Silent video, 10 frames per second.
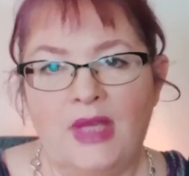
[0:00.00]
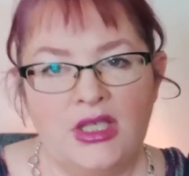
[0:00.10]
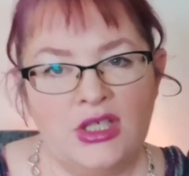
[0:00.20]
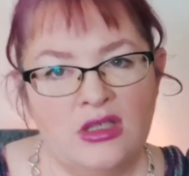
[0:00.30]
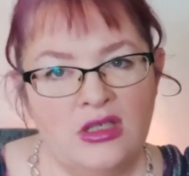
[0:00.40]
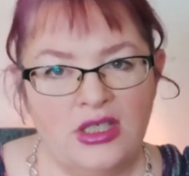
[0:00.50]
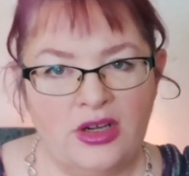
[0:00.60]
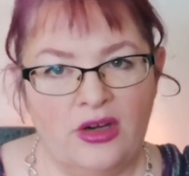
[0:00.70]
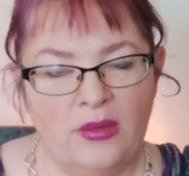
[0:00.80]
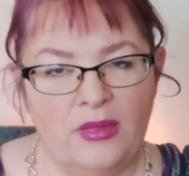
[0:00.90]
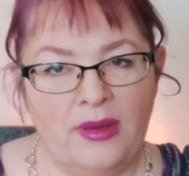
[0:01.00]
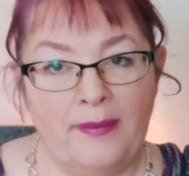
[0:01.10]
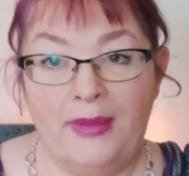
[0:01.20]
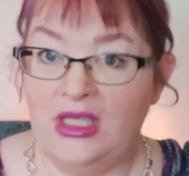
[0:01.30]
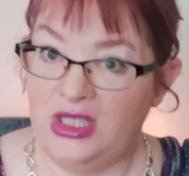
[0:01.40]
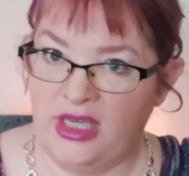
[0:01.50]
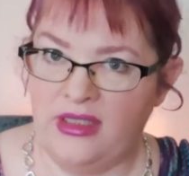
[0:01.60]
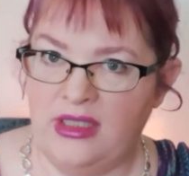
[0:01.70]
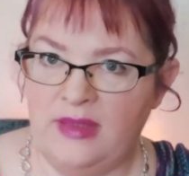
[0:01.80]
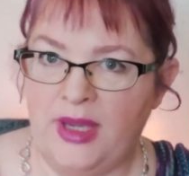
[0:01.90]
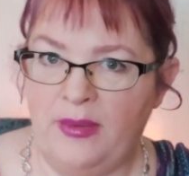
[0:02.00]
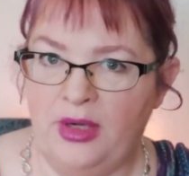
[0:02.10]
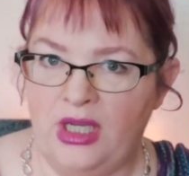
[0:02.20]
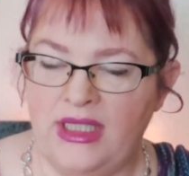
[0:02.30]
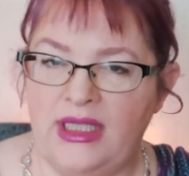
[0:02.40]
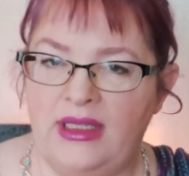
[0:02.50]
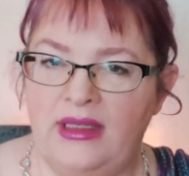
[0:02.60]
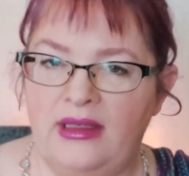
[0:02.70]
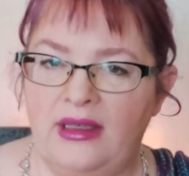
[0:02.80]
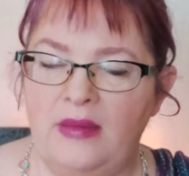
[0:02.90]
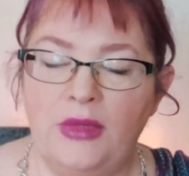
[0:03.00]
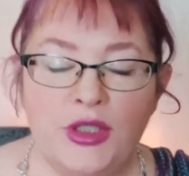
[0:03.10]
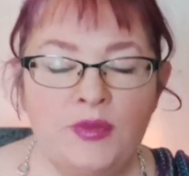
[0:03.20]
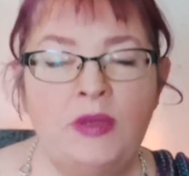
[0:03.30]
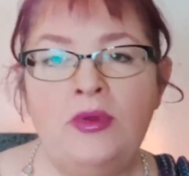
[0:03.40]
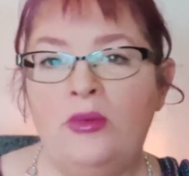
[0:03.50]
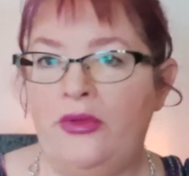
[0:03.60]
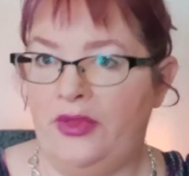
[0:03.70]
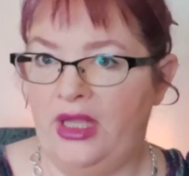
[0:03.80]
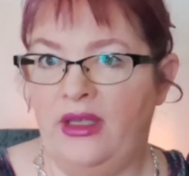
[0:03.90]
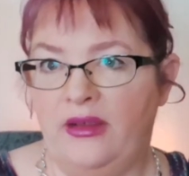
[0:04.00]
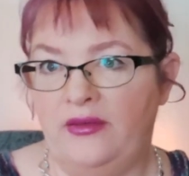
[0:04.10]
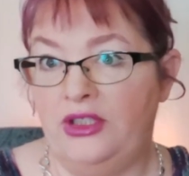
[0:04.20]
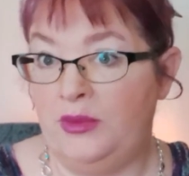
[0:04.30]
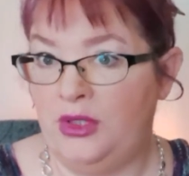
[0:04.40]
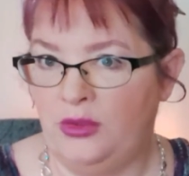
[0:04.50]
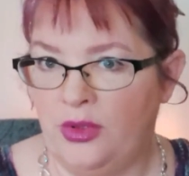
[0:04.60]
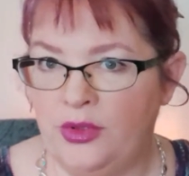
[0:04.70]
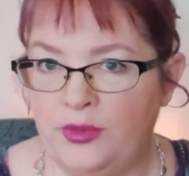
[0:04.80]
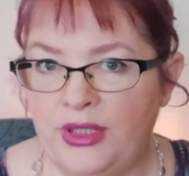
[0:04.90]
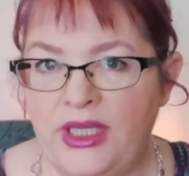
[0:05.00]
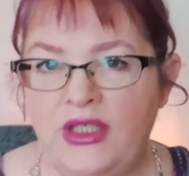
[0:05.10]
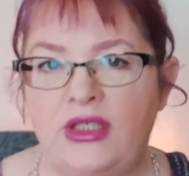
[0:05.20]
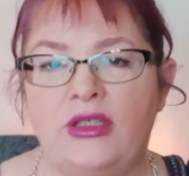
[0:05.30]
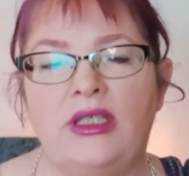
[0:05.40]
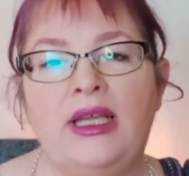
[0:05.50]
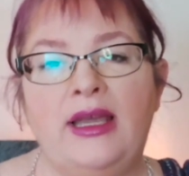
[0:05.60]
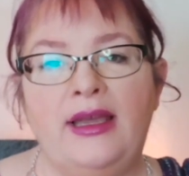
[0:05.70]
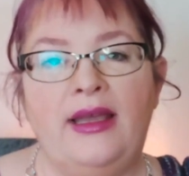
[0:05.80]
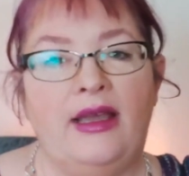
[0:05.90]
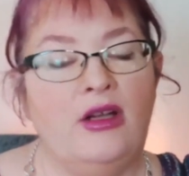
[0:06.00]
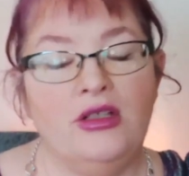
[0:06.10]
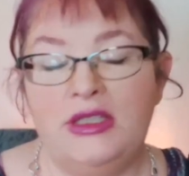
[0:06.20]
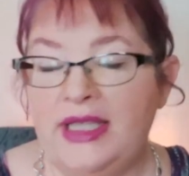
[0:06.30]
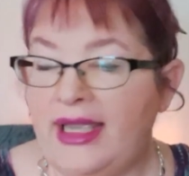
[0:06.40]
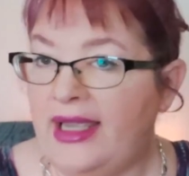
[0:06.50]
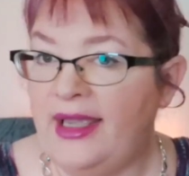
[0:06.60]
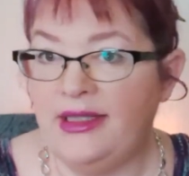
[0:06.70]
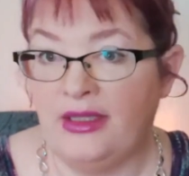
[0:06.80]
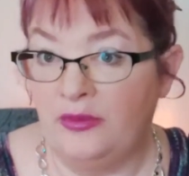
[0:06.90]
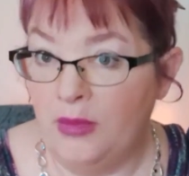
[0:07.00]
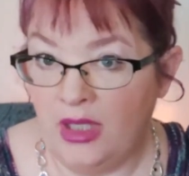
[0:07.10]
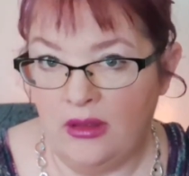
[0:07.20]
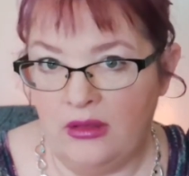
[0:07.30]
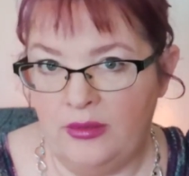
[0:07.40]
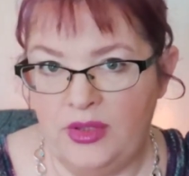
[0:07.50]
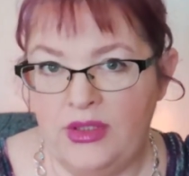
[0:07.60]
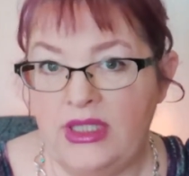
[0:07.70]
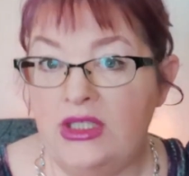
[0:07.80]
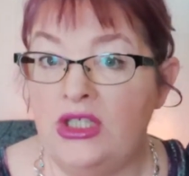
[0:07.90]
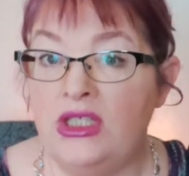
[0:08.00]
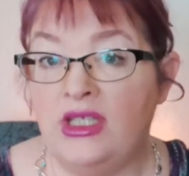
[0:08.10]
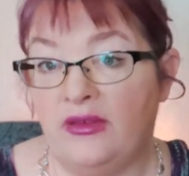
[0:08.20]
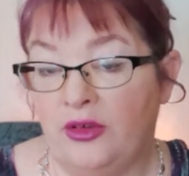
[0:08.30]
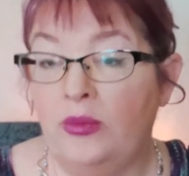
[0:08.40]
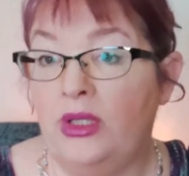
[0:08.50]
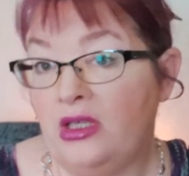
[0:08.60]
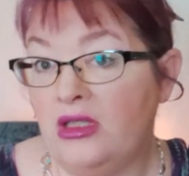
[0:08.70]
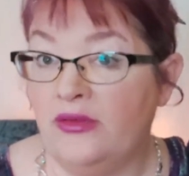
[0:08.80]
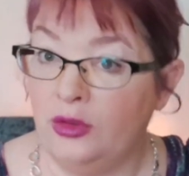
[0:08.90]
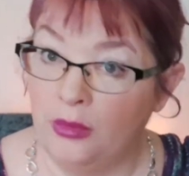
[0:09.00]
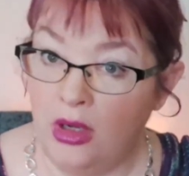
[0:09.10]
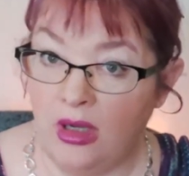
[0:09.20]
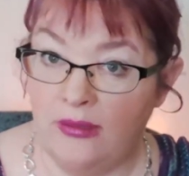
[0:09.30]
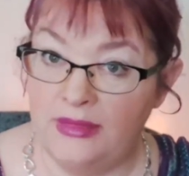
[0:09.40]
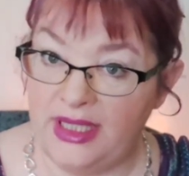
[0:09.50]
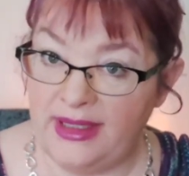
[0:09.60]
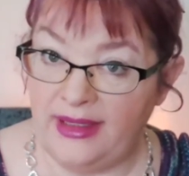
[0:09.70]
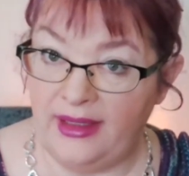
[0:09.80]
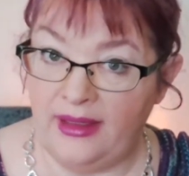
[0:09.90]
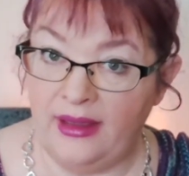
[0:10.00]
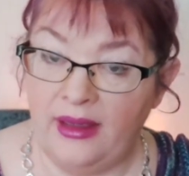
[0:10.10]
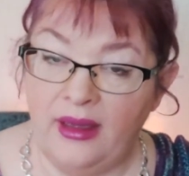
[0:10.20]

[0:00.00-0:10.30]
Mention the term Munchausens by proxy, and most people will think of Gypsy Rose Blanchard and her decades of medical abuse that she suffered because of her mom, Dee Dee.